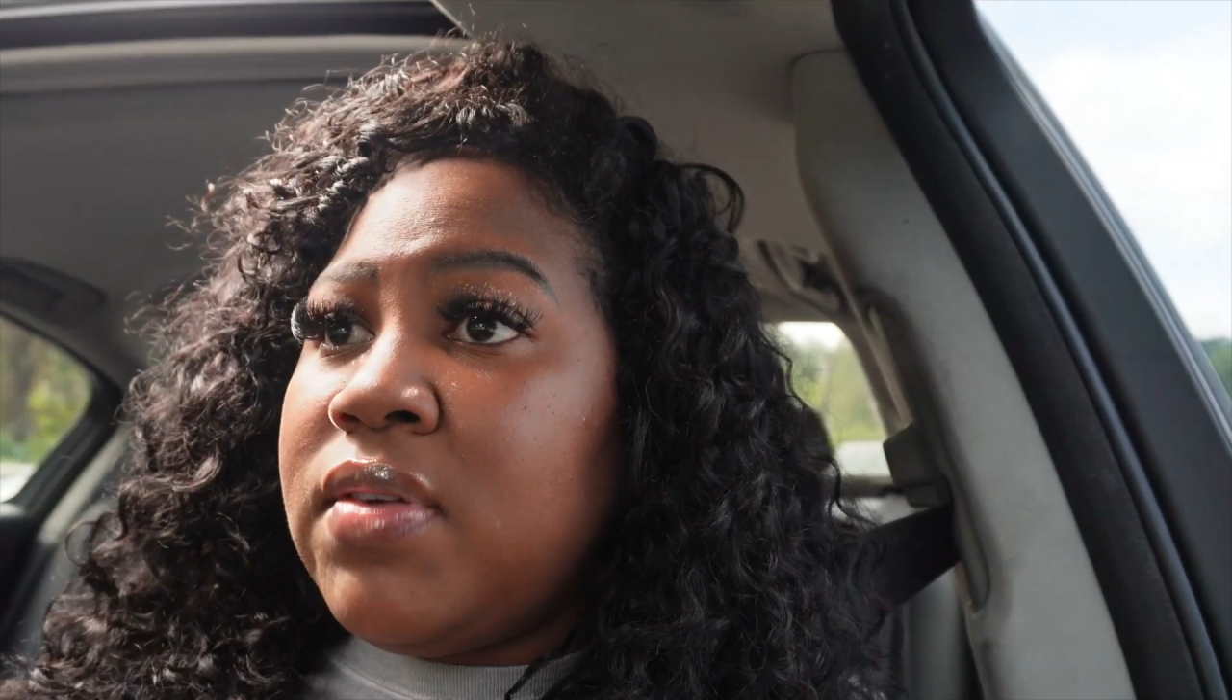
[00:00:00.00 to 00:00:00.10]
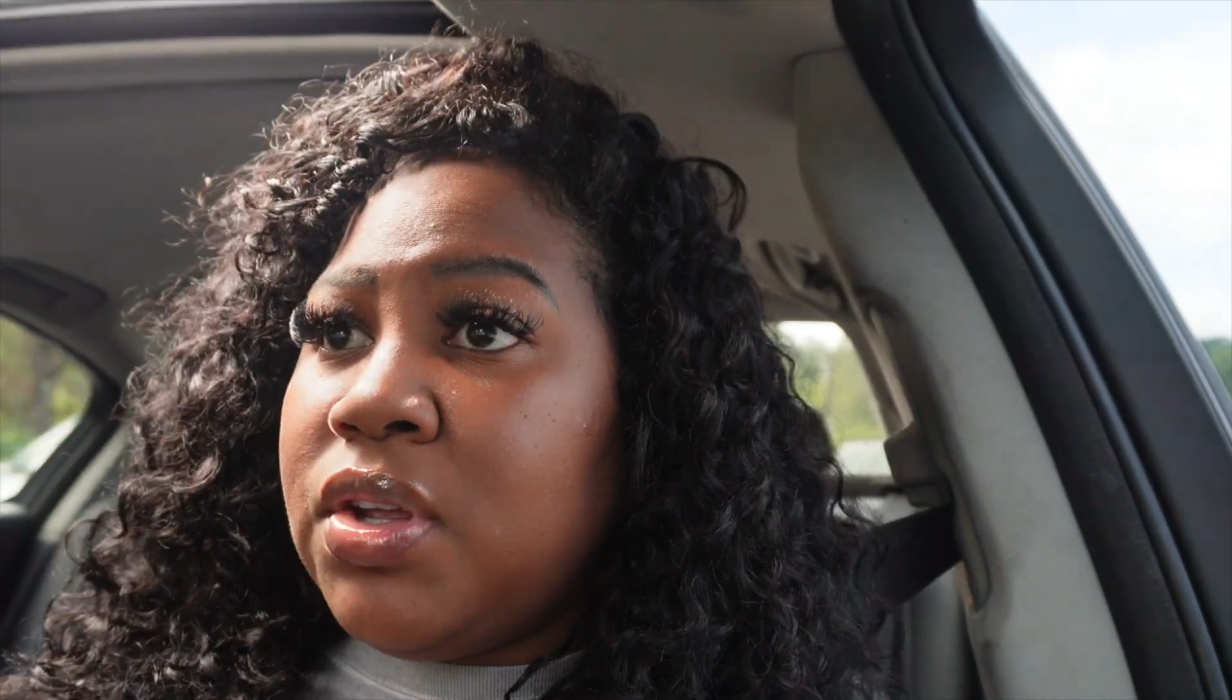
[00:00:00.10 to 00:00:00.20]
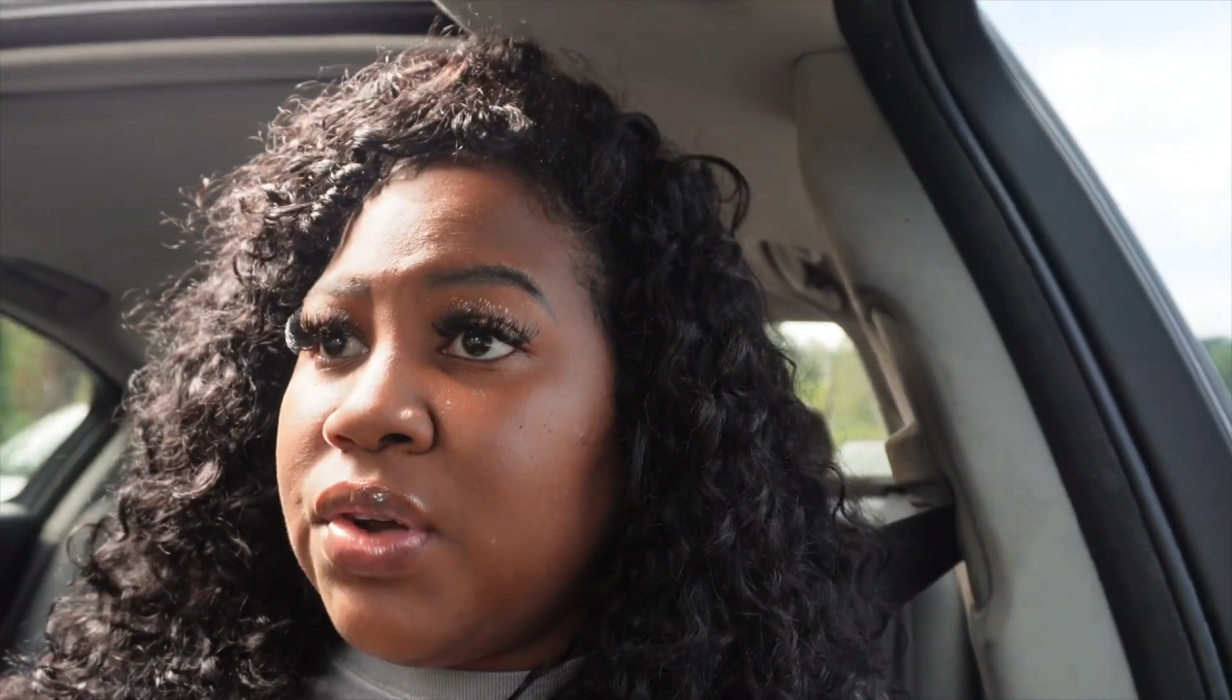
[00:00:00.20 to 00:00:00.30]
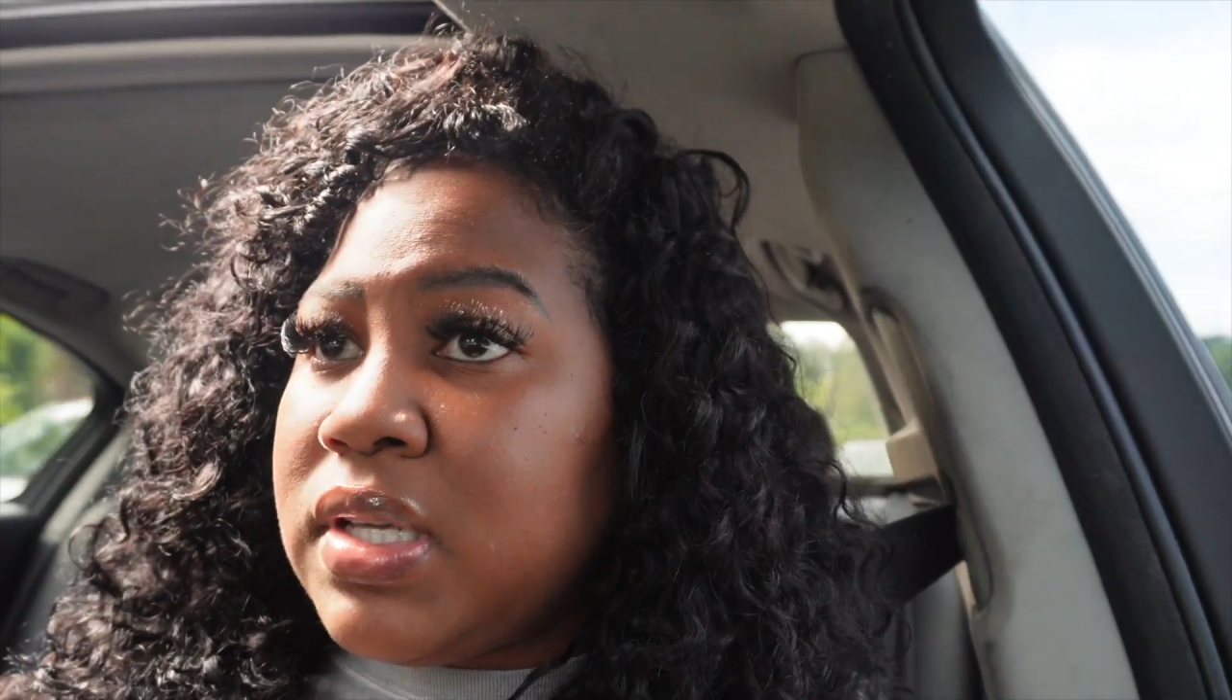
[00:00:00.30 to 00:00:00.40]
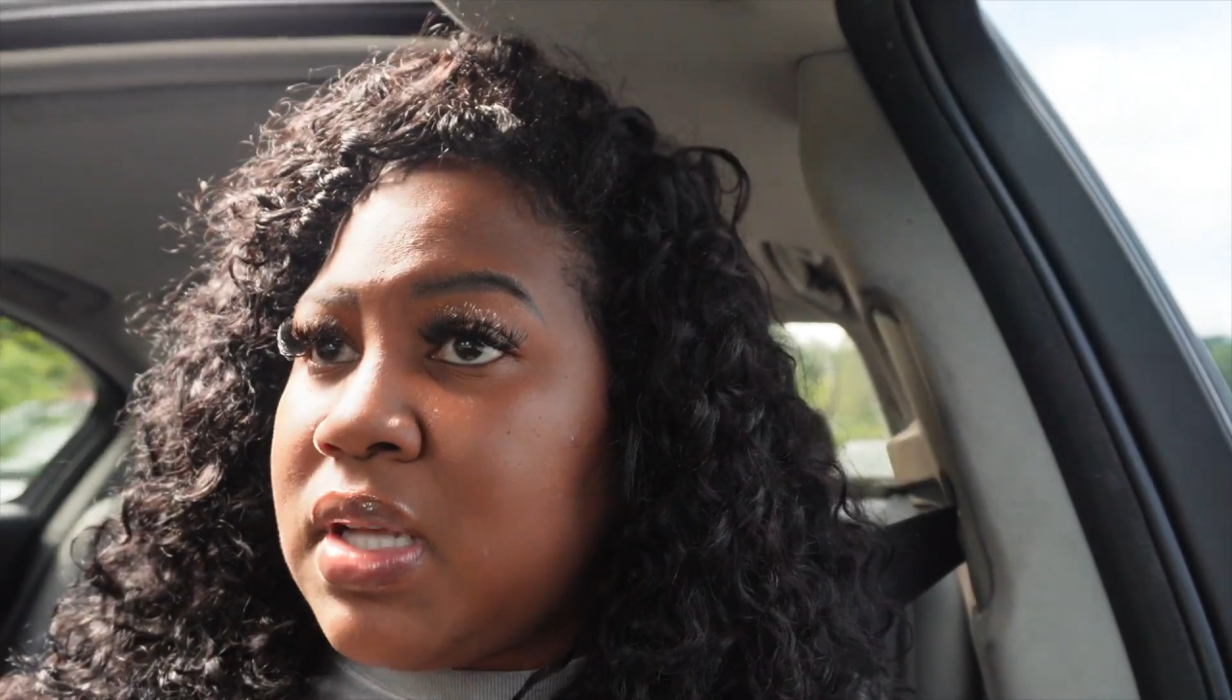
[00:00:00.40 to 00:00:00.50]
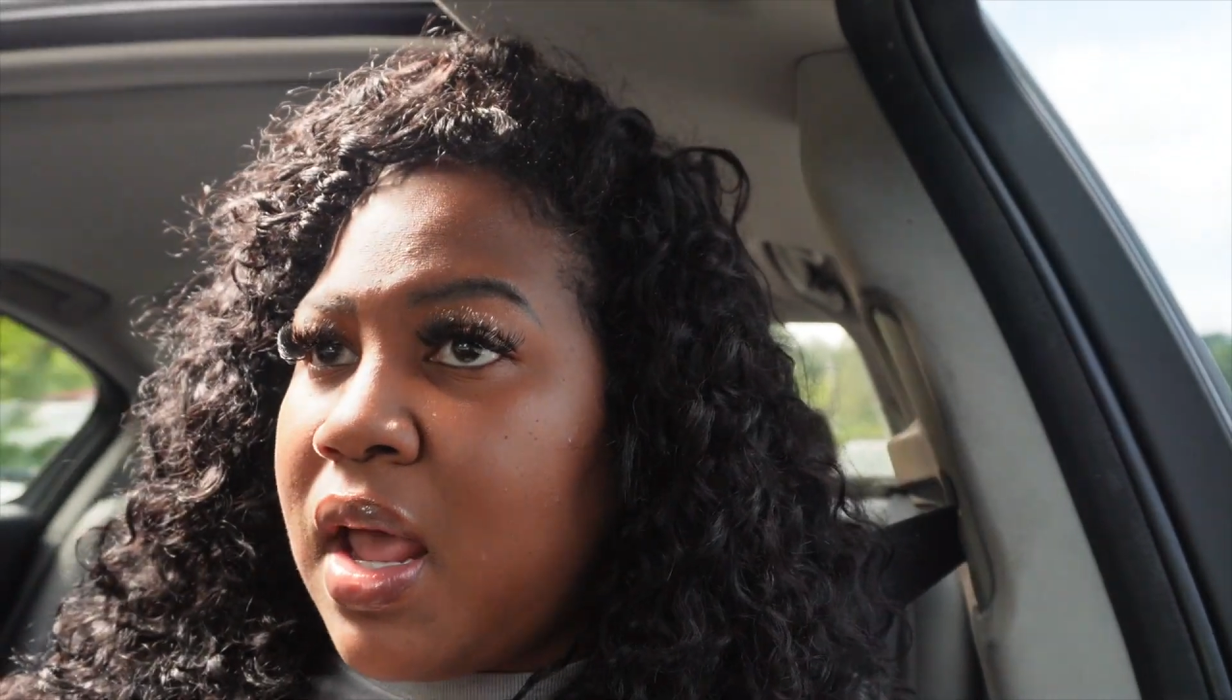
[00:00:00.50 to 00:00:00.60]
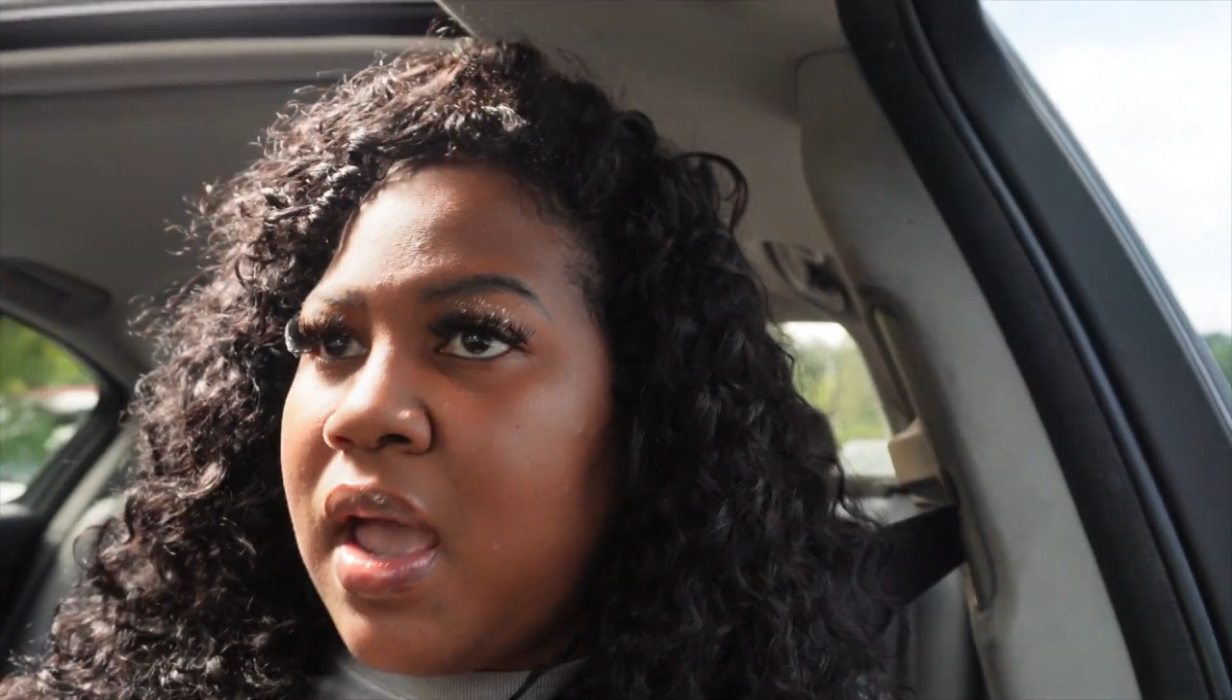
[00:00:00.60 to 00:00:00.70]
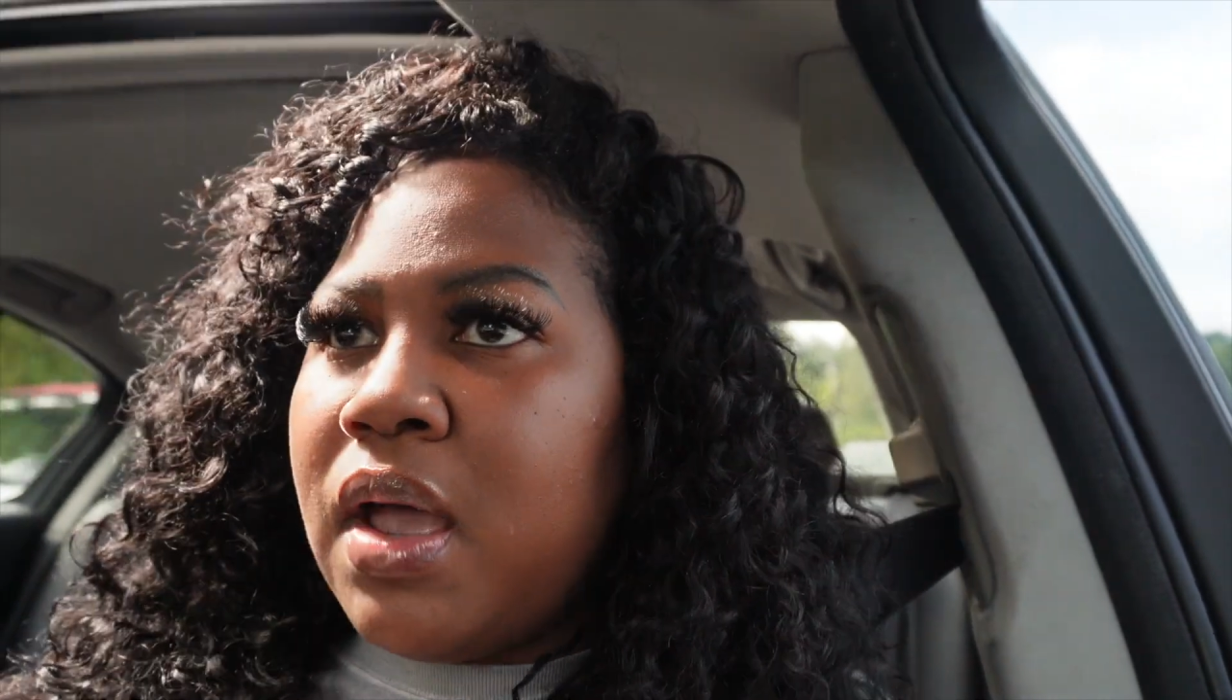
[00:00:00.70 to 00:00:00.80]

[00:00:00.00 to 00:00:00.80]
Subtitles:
degrees today.